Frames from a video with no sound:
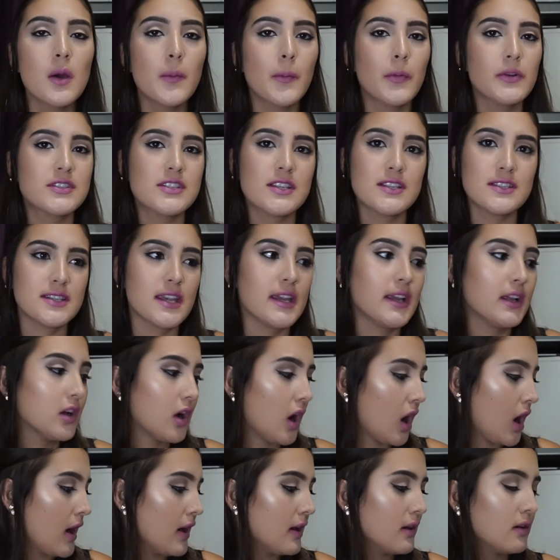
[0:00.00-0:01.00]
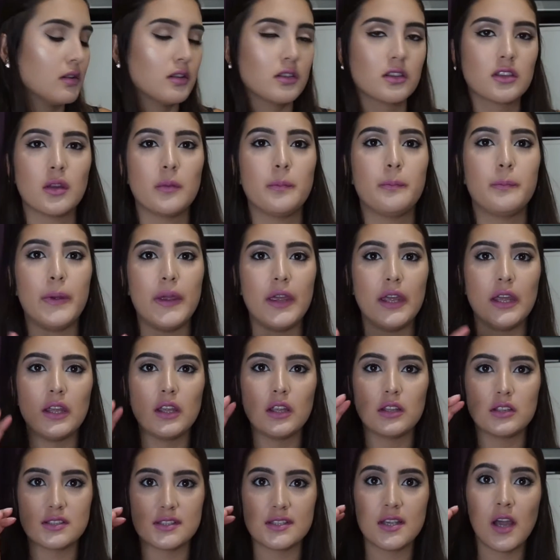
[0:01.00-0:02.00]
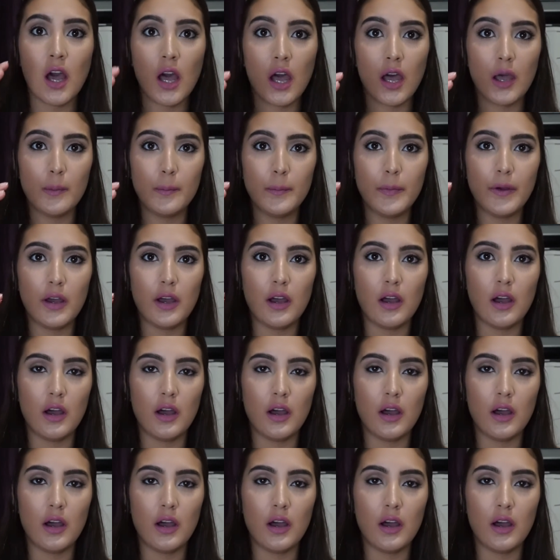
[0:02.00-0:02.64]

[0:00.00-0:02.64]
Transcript: But since I got the big tub